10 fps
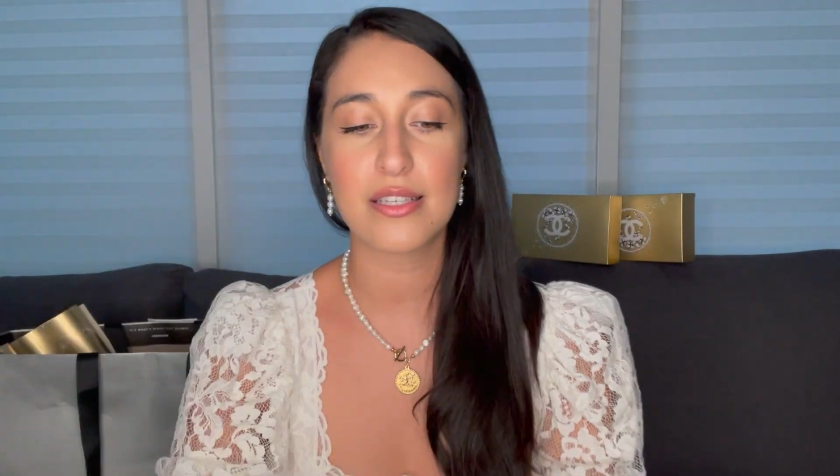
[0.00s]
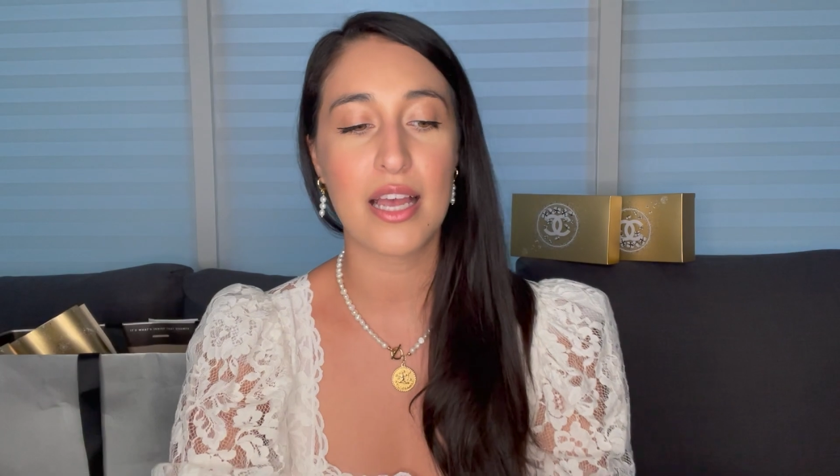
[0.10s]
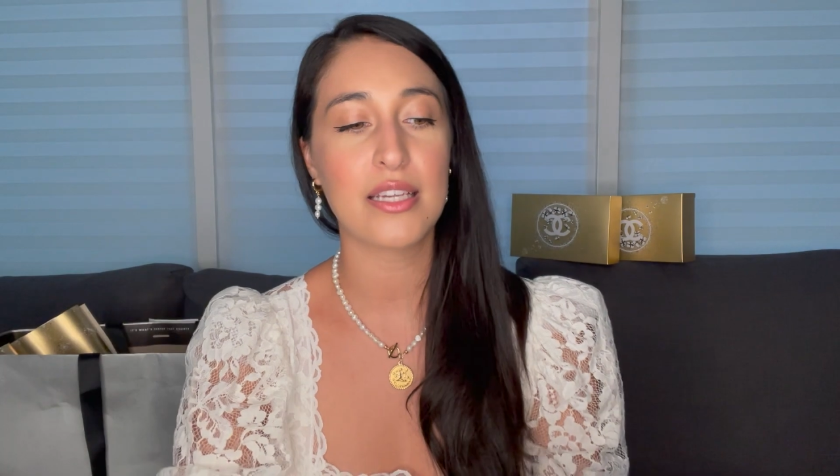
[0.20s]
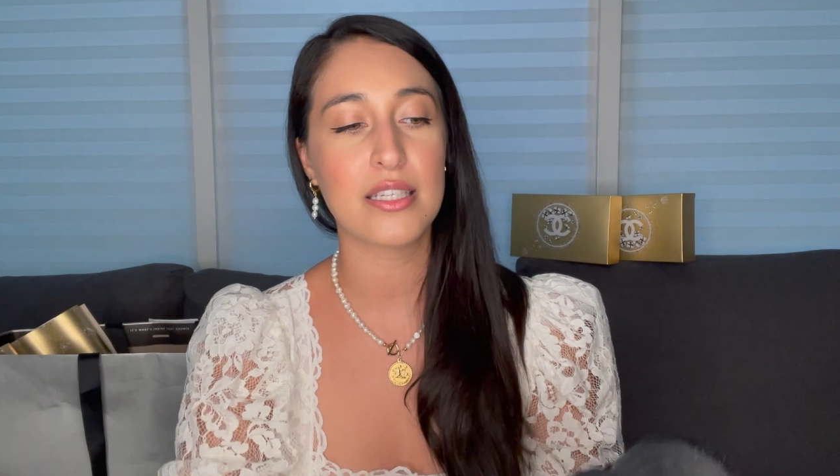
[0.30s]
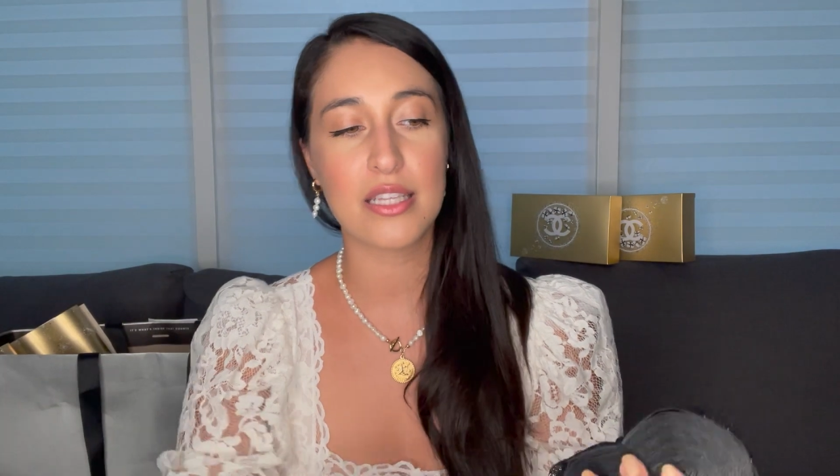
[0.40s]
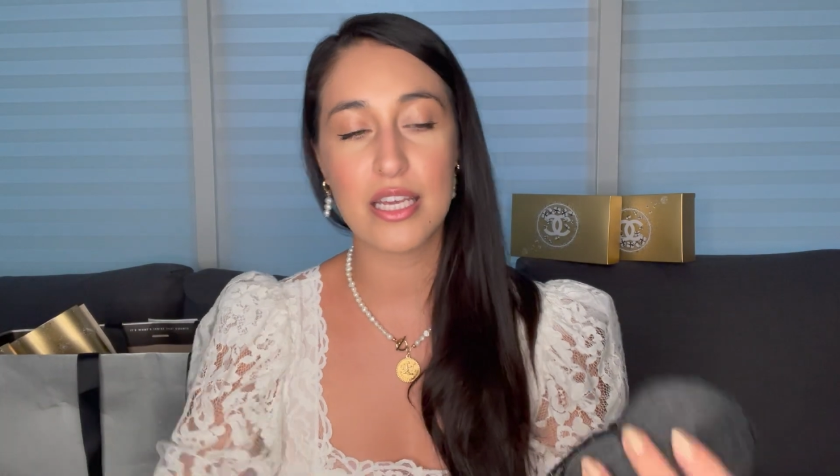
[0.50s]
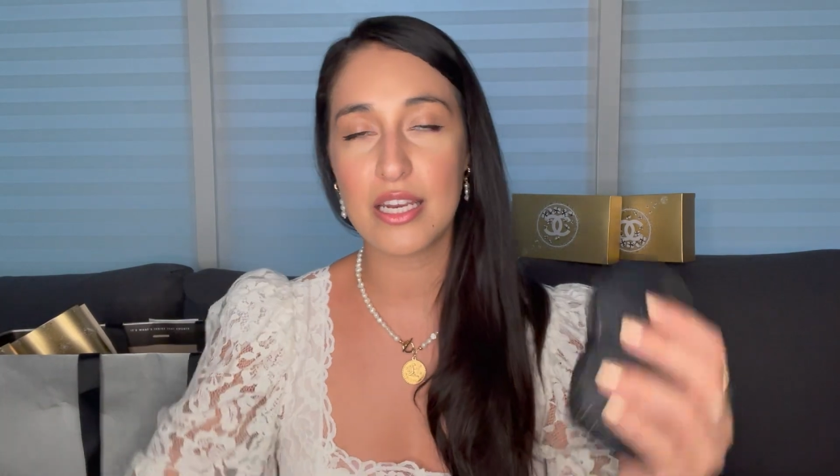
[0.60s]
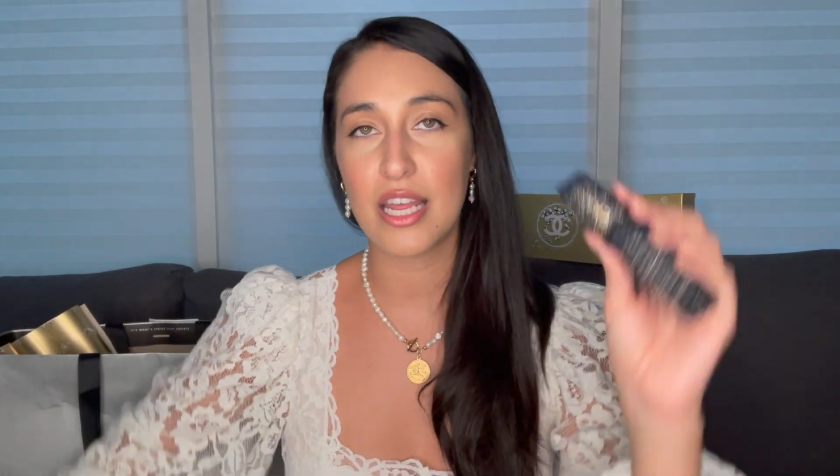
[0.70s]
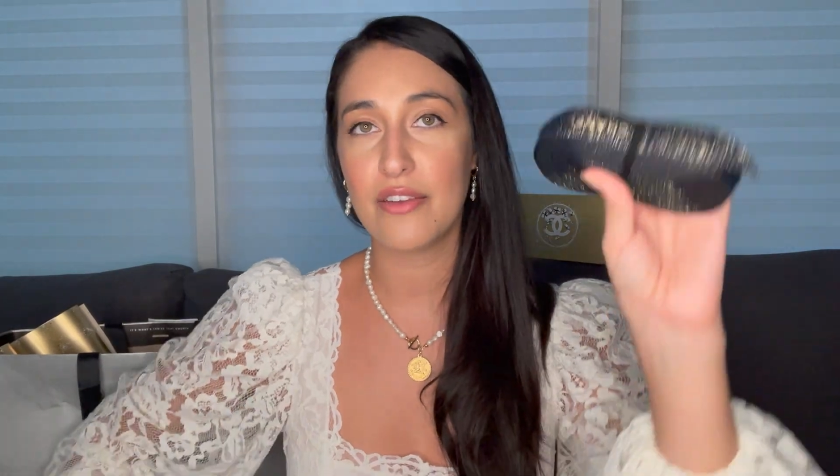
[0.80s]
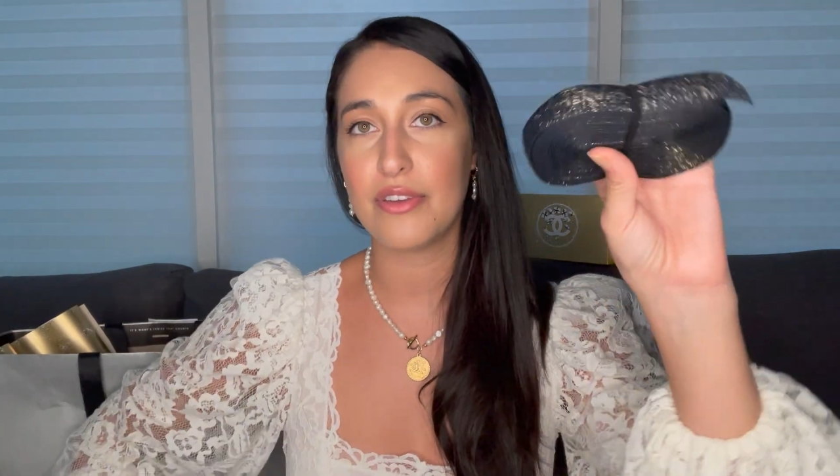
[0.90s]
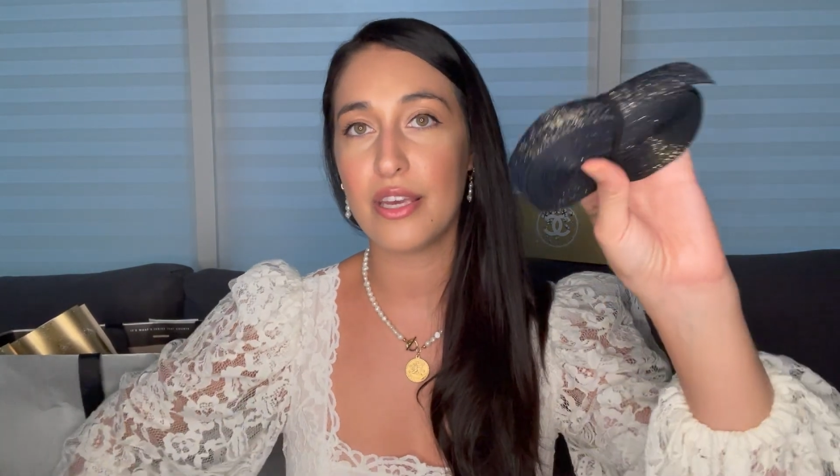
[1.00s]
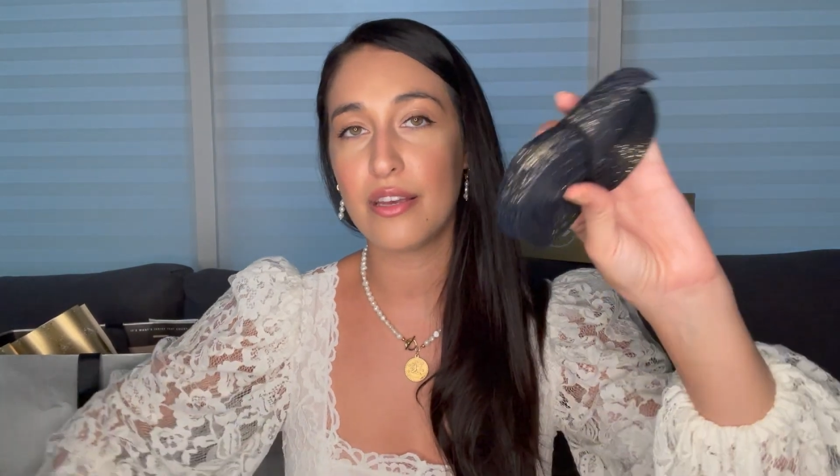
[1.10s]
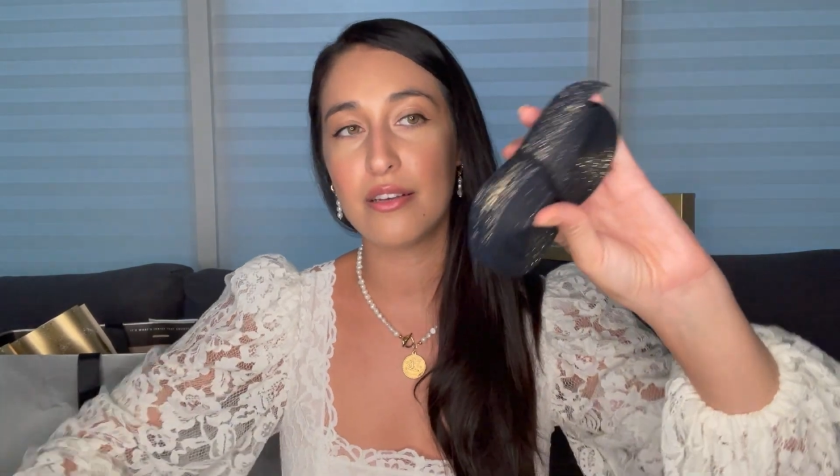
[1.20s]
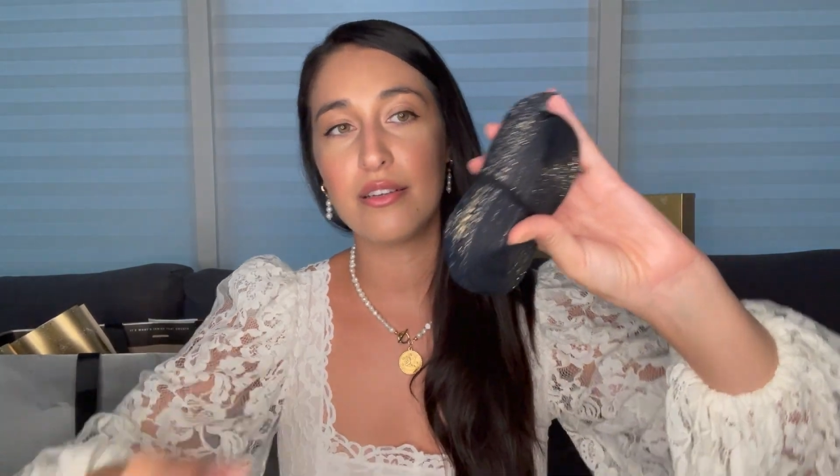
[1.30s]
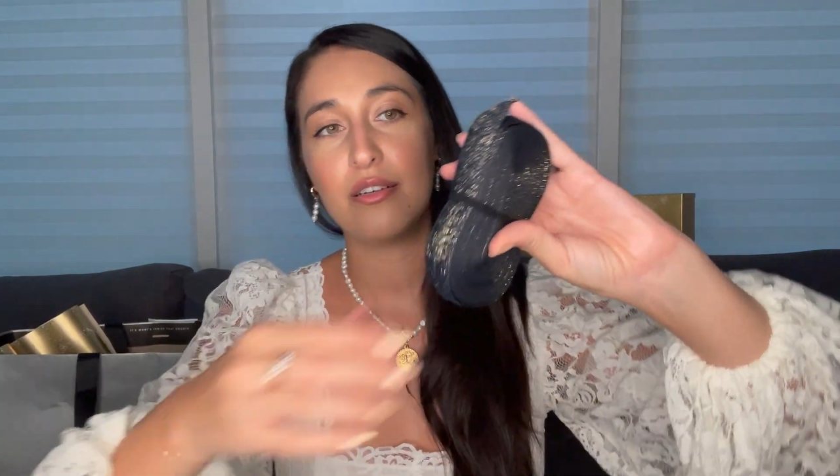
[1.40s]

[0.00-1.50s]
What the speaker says: and the navy,